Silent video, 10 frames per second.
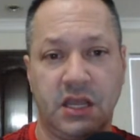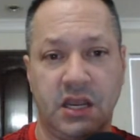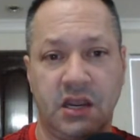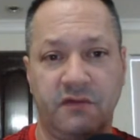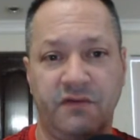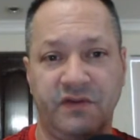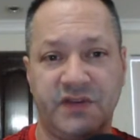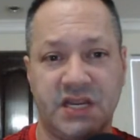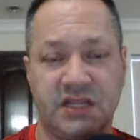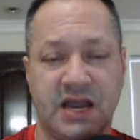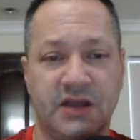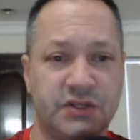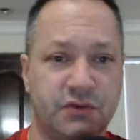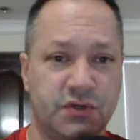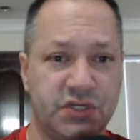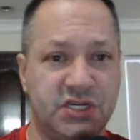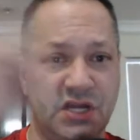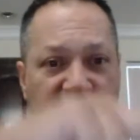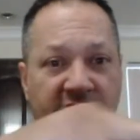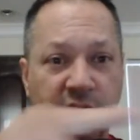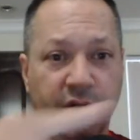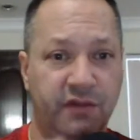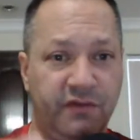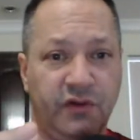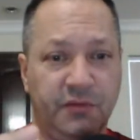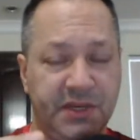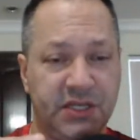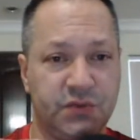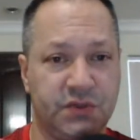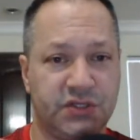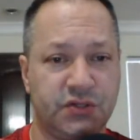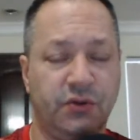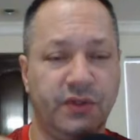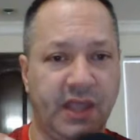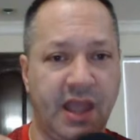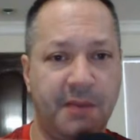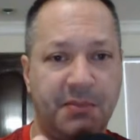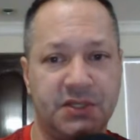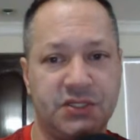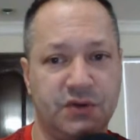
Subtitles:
and 15,000 were stuck out of the Philippines when this whole thing happened.